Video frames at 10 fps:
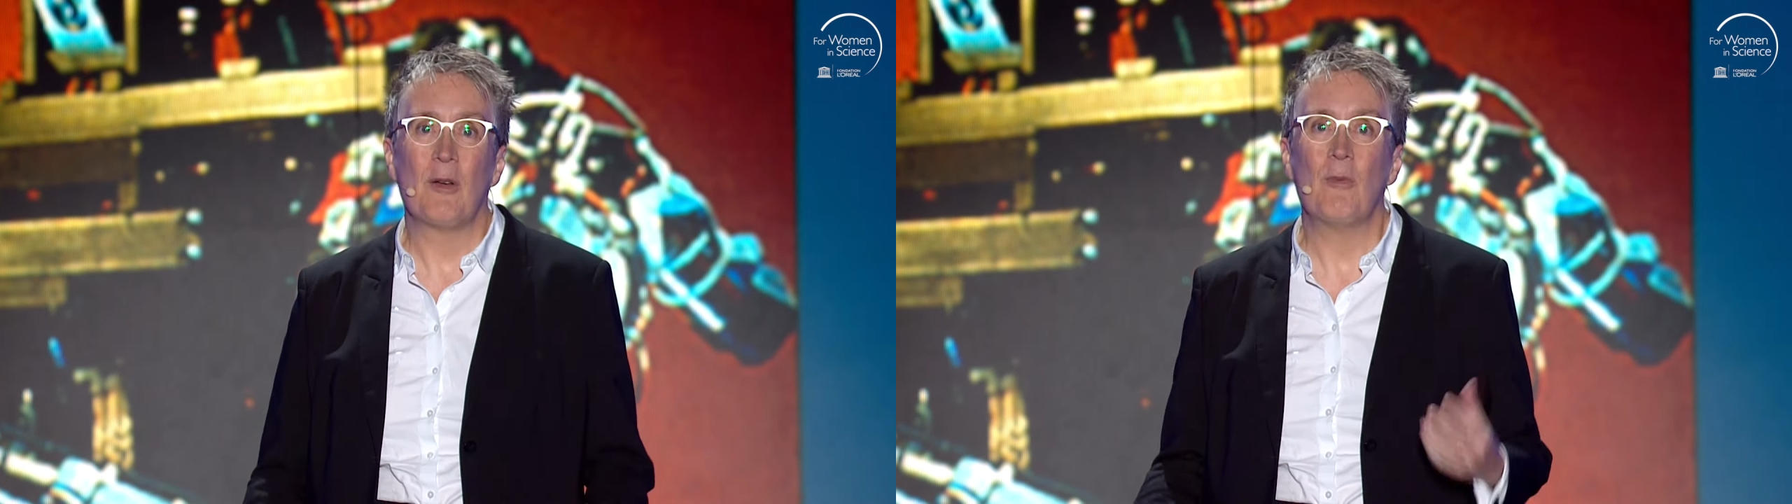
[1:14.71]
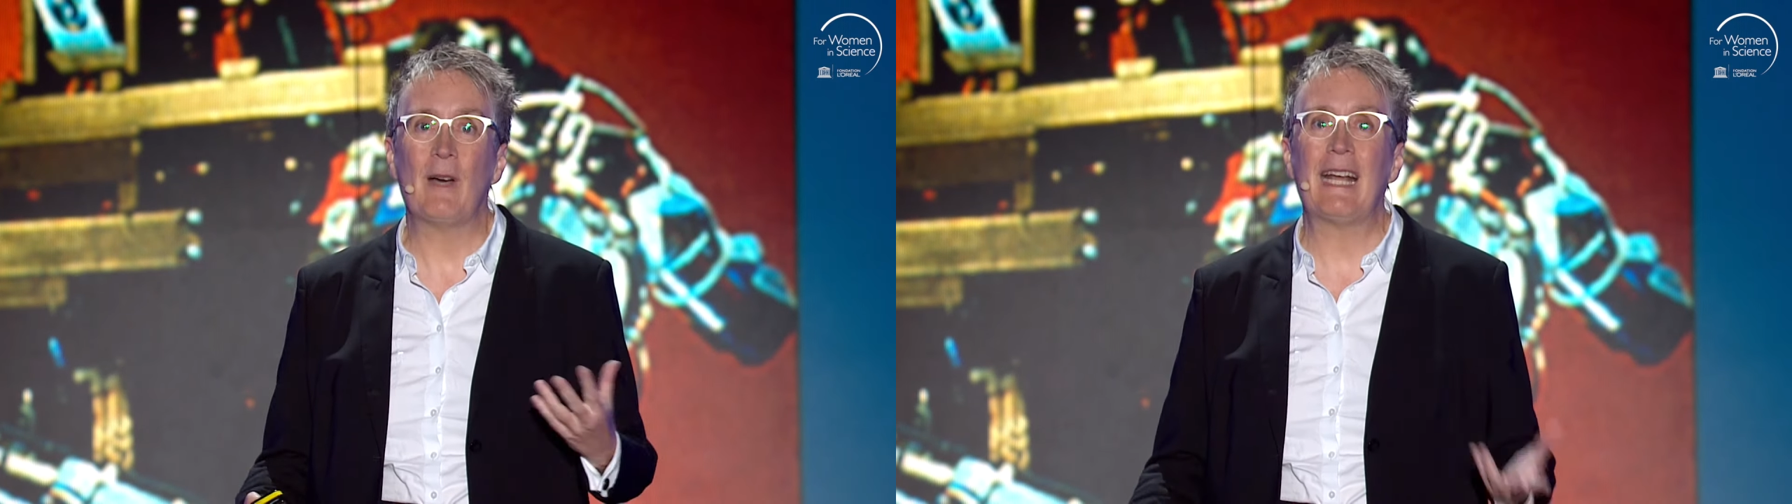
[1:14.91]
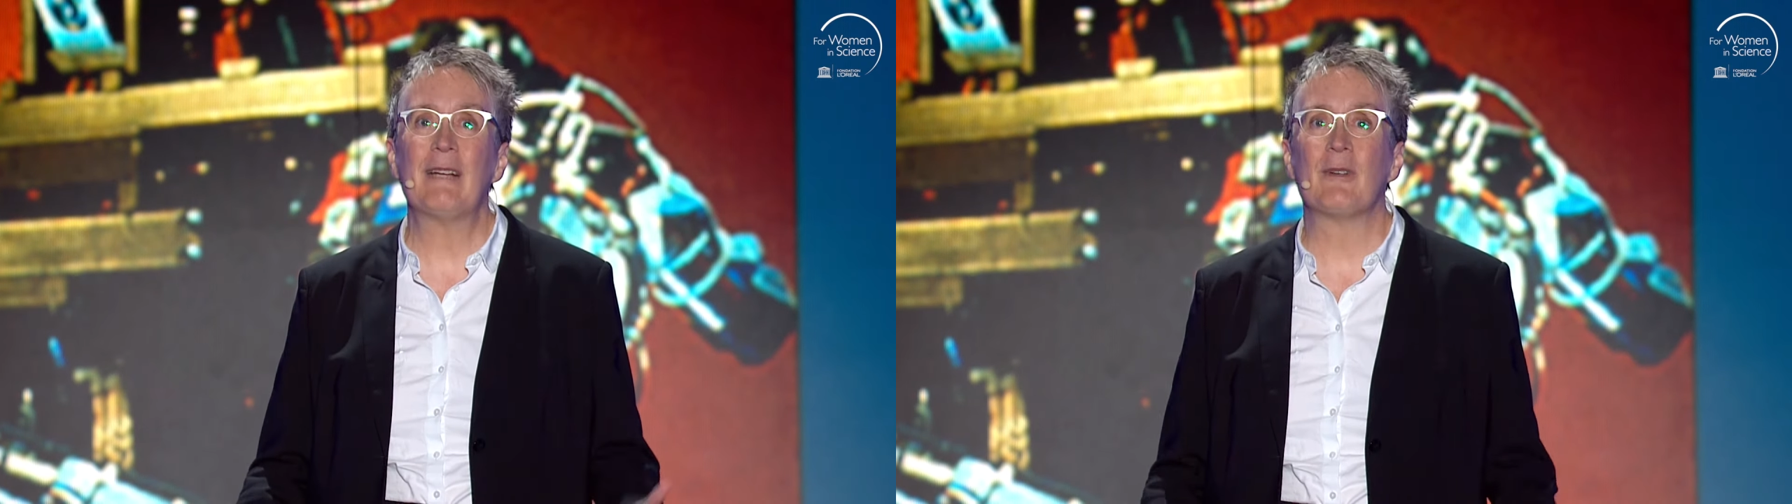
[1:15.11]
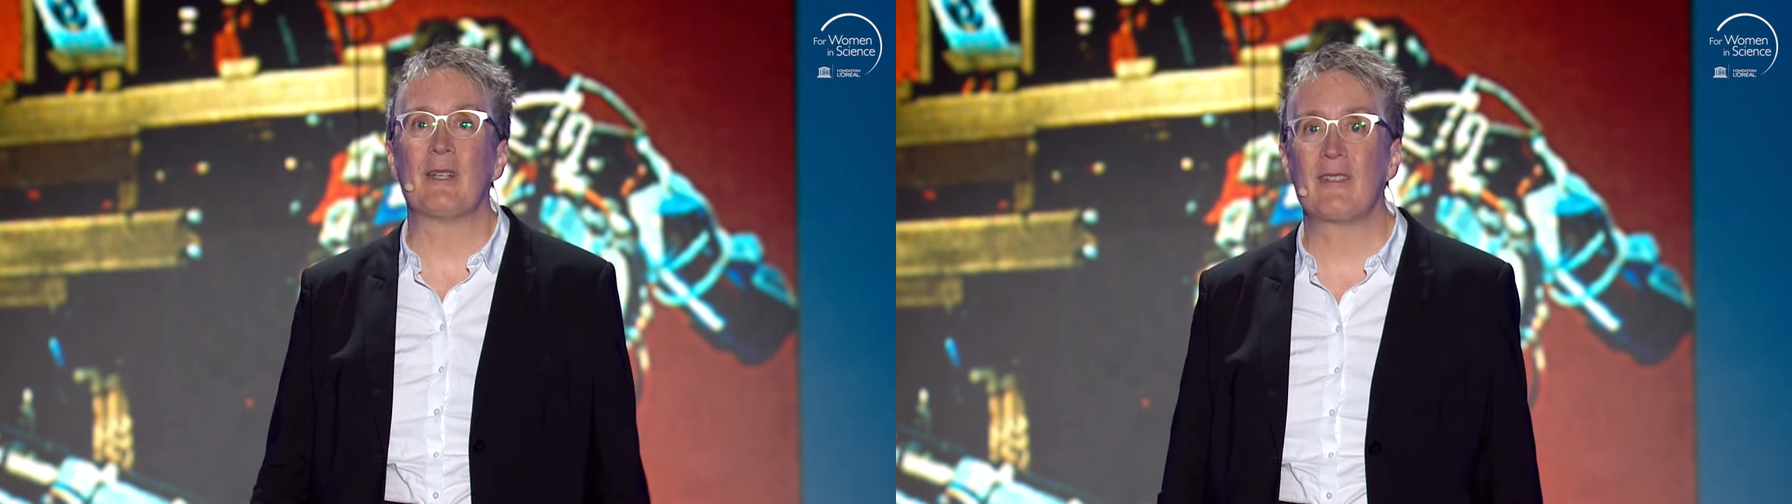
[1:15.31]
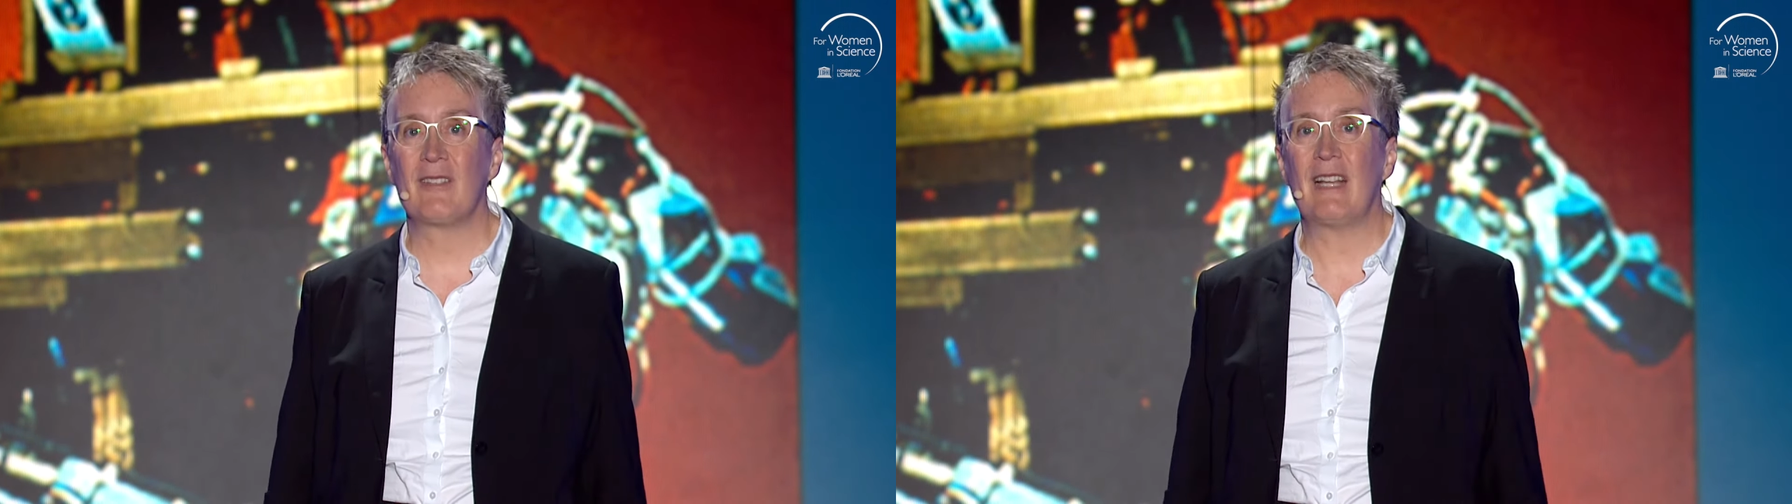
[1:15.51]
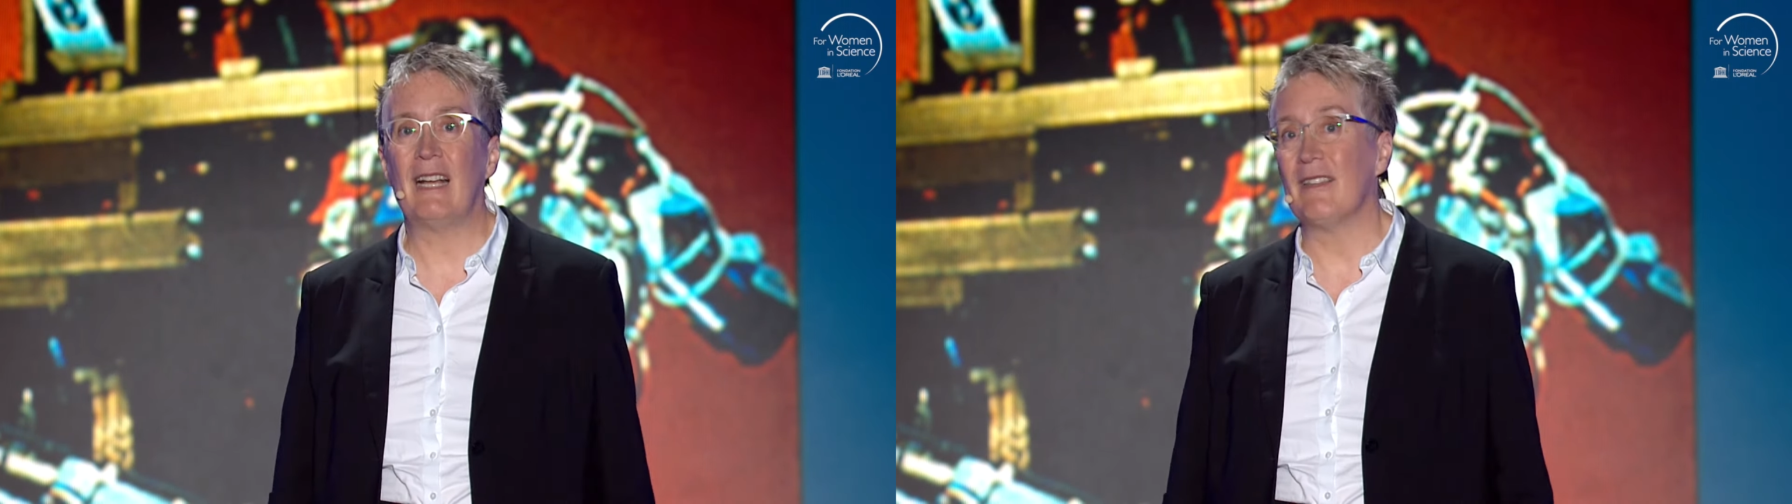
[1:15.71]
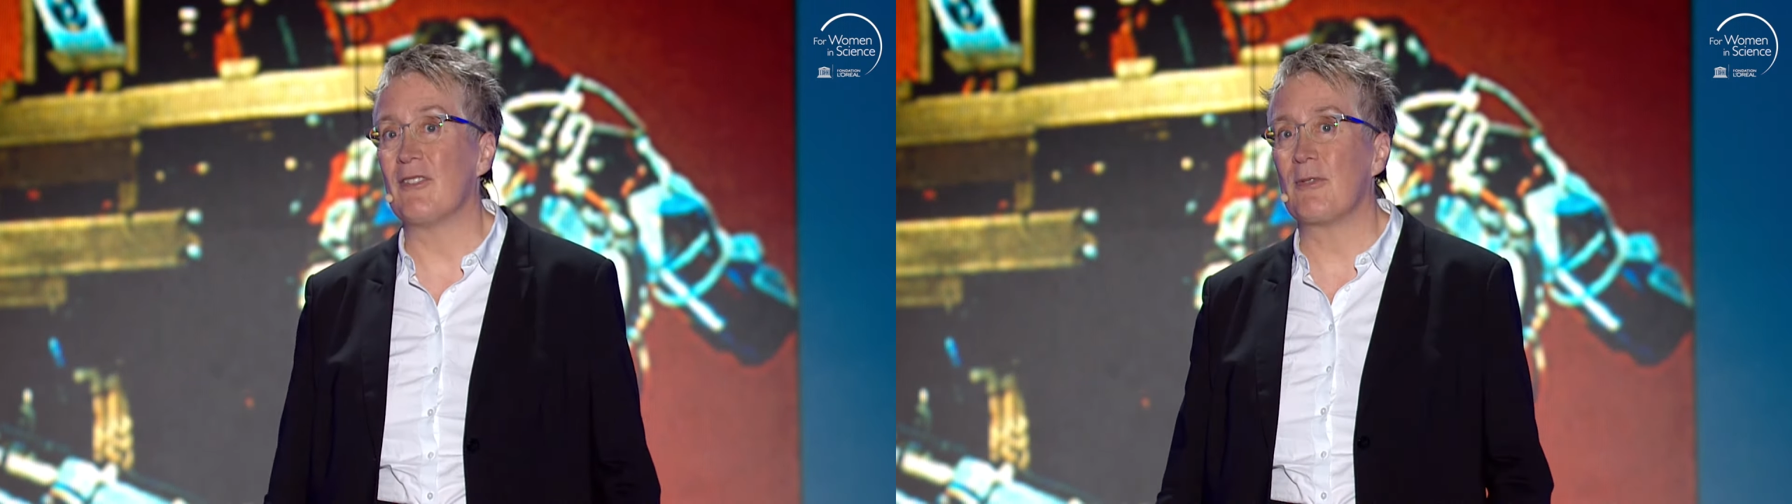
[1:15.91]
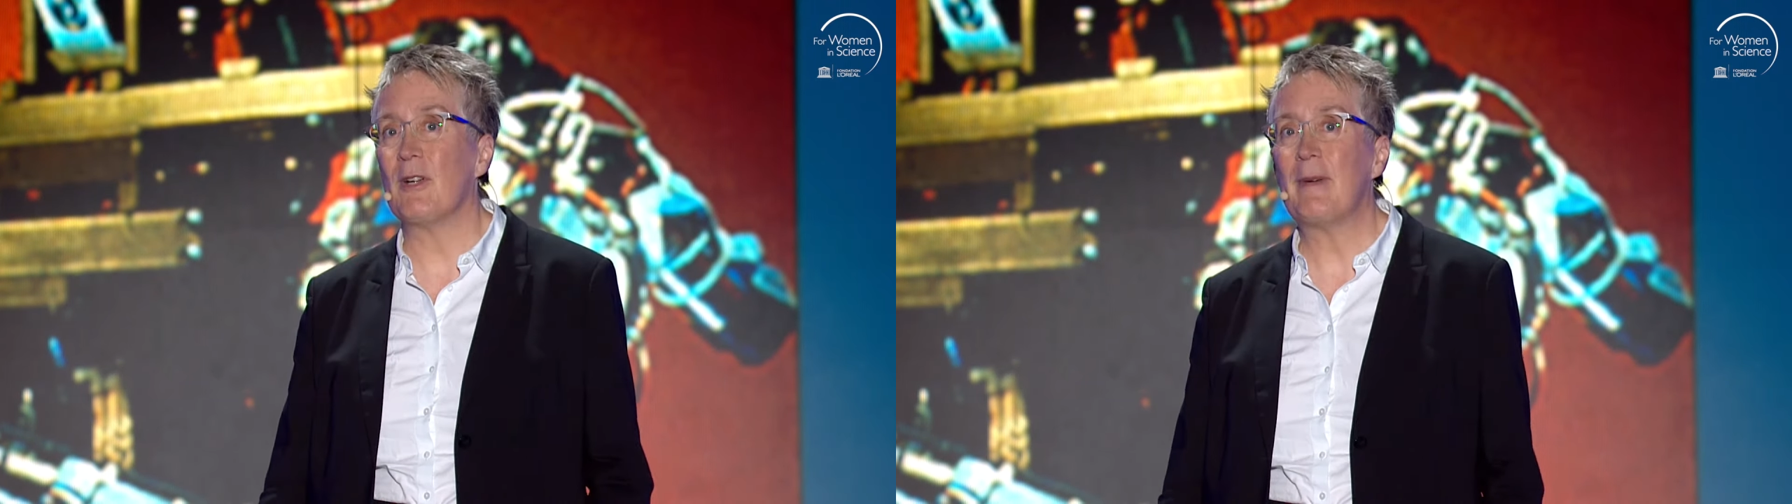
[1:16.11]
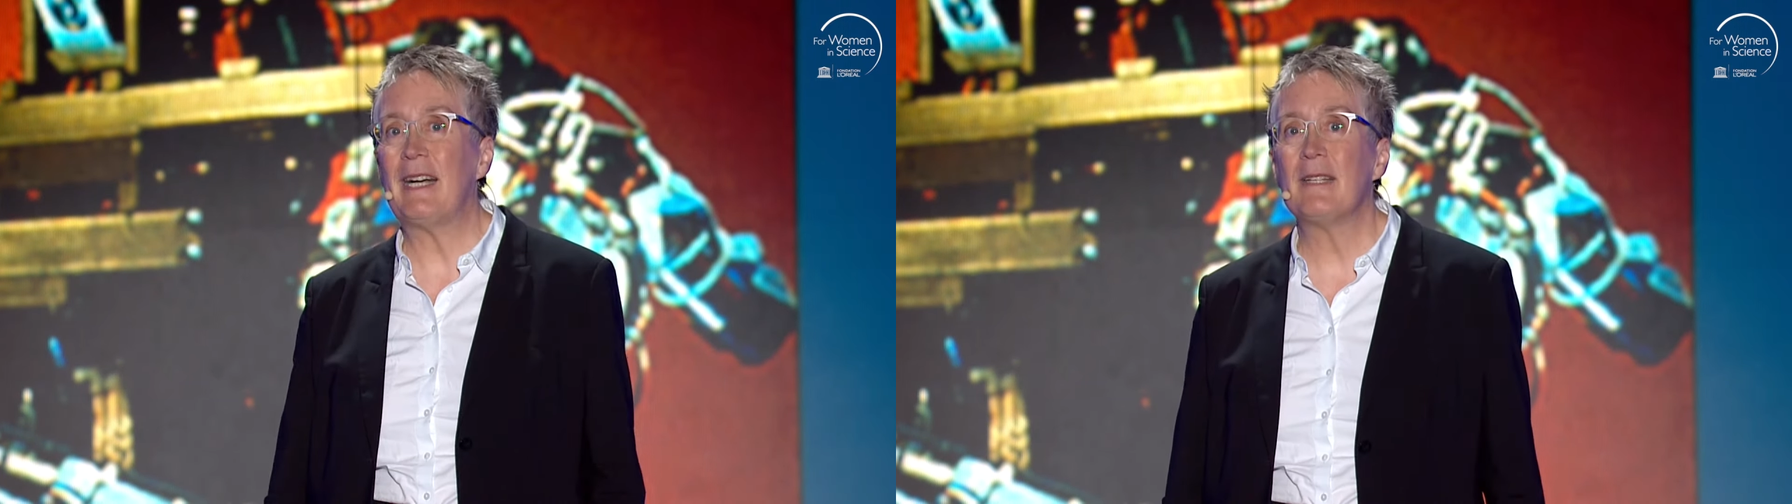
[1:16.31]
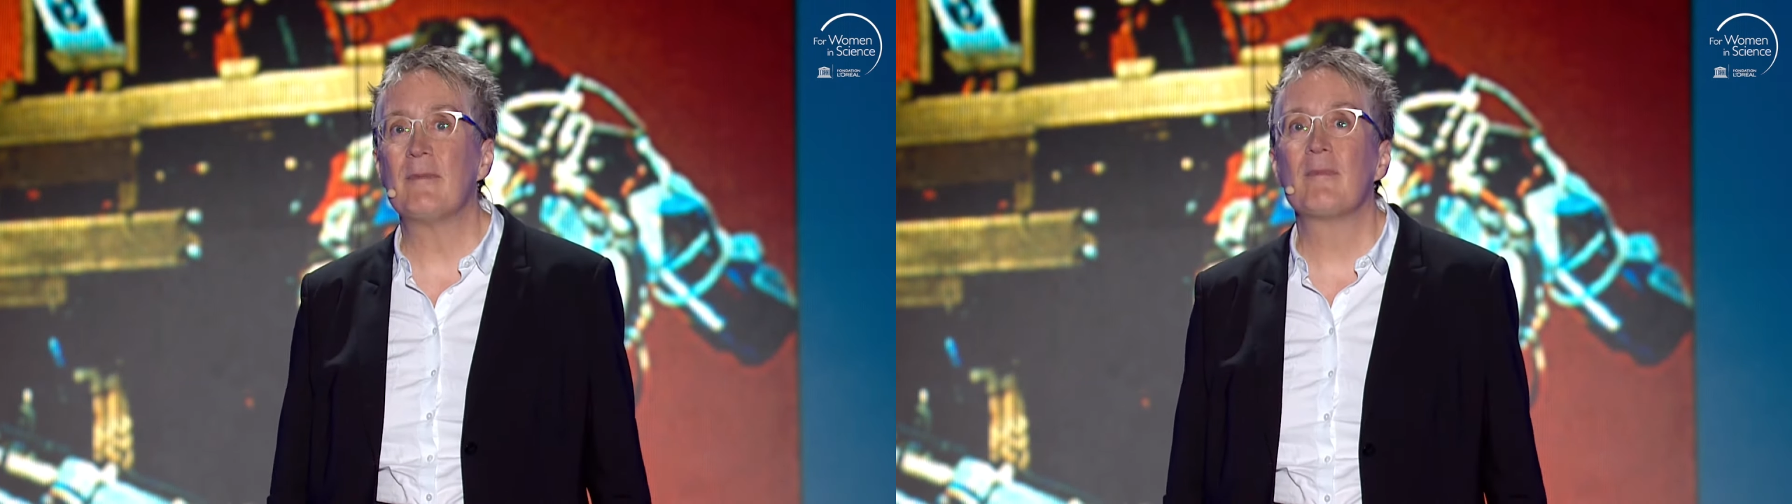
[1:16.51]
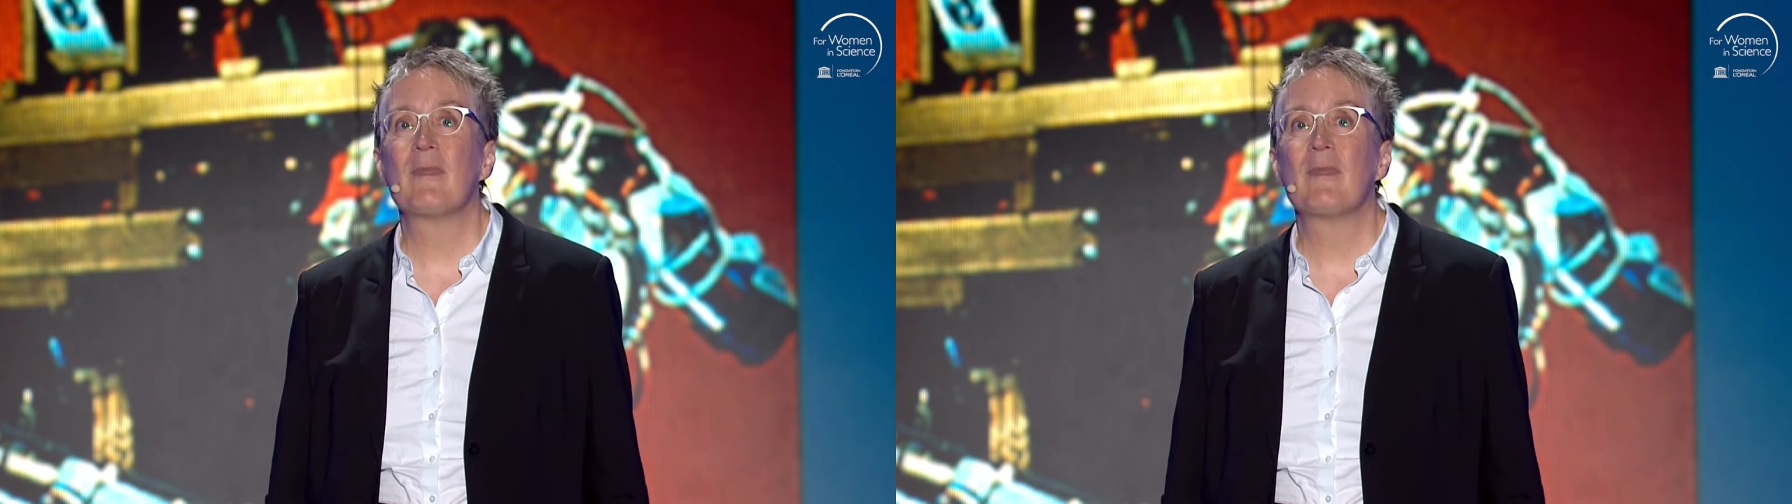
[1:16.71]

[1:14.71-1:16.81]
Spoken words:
When I worked on this robot,